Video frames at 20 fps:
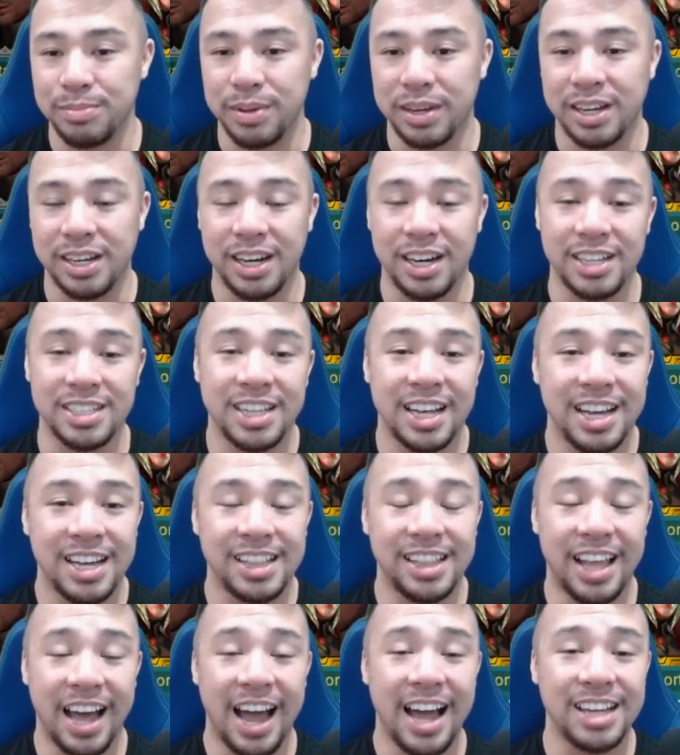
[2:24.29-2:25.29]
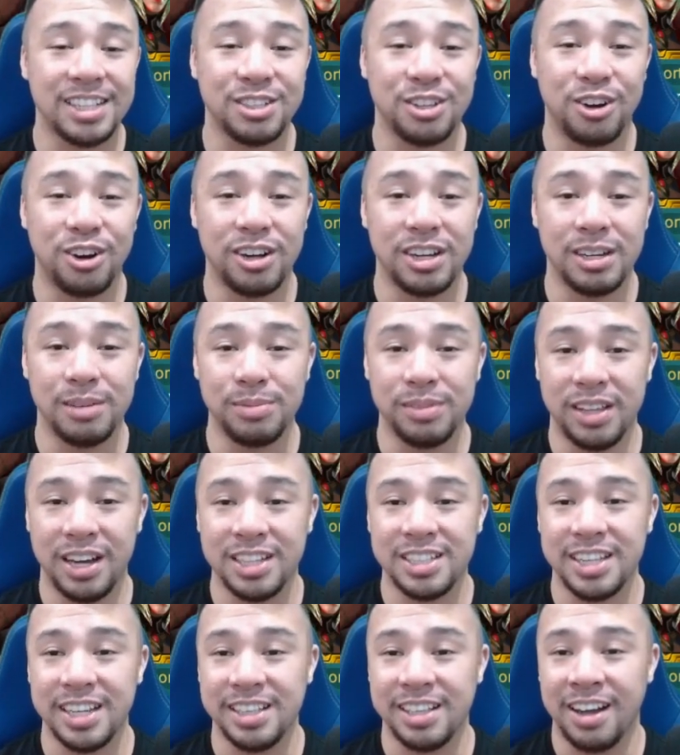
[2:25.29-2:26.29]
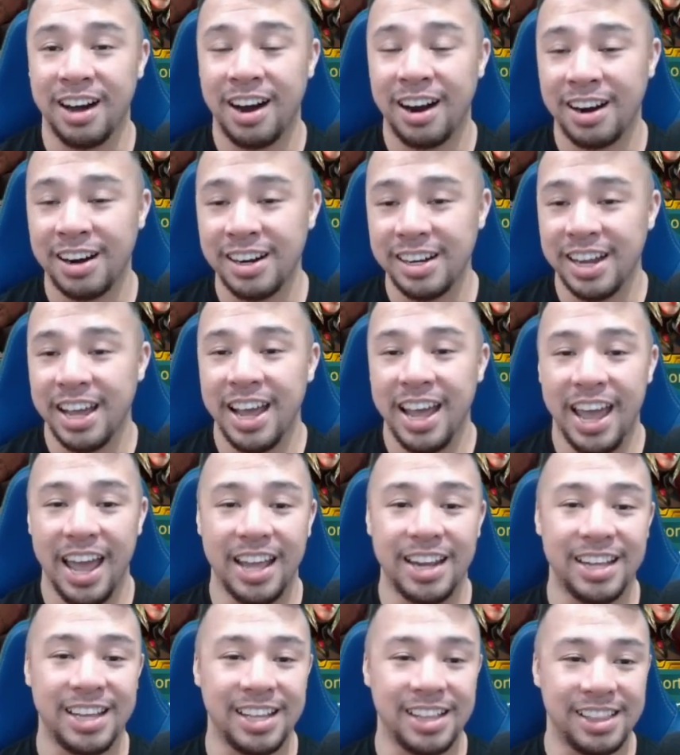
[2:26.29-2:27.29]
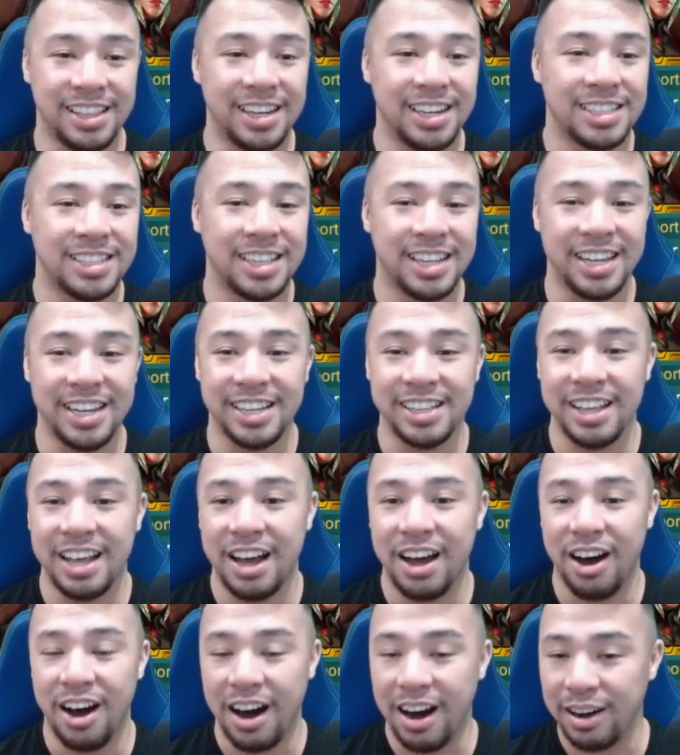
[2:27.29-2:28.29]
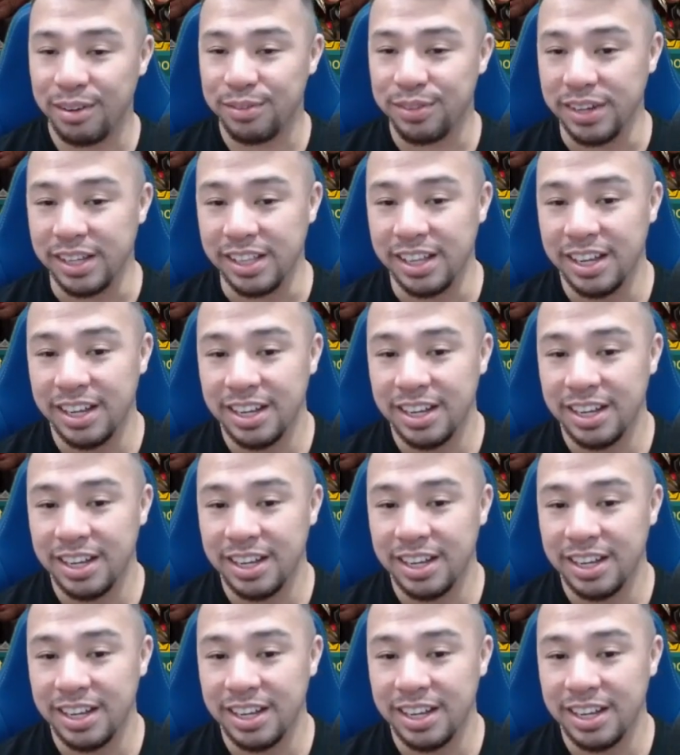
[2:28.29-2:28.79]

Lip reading: because the Ice Golem does hit hard and he does hit often.